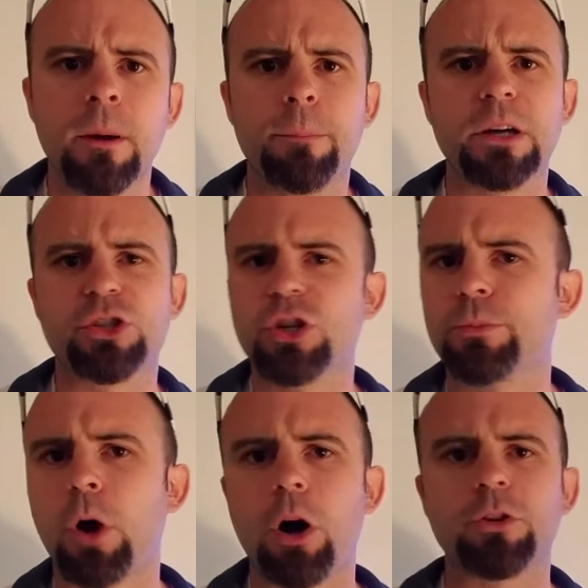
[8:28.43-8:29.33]
But Jinder
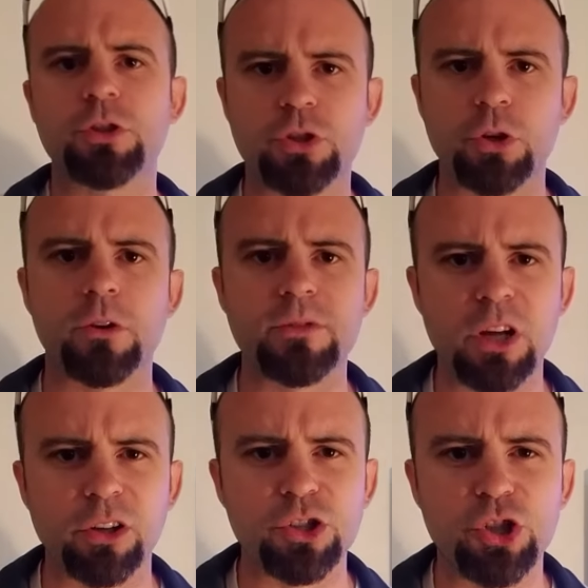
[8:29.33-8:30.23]
Mahal deserves a
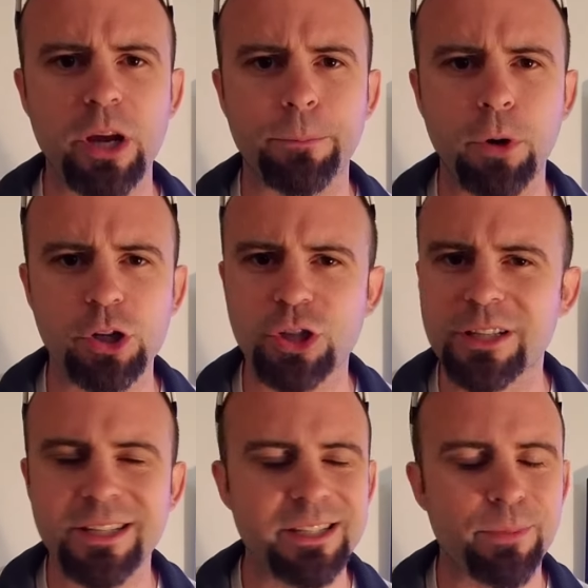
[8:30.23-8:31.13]
legit push
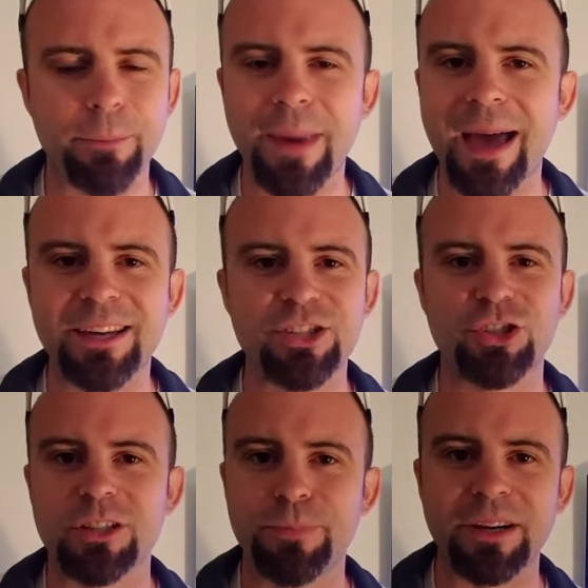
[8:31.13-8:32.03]
since he's been back. He's
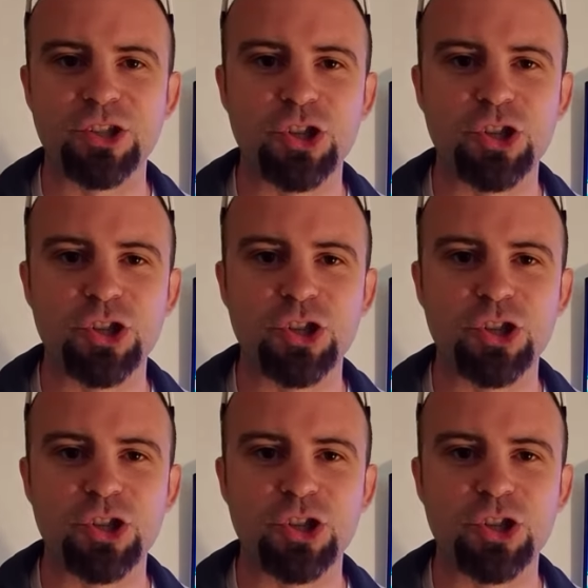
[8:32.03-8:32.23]
just been a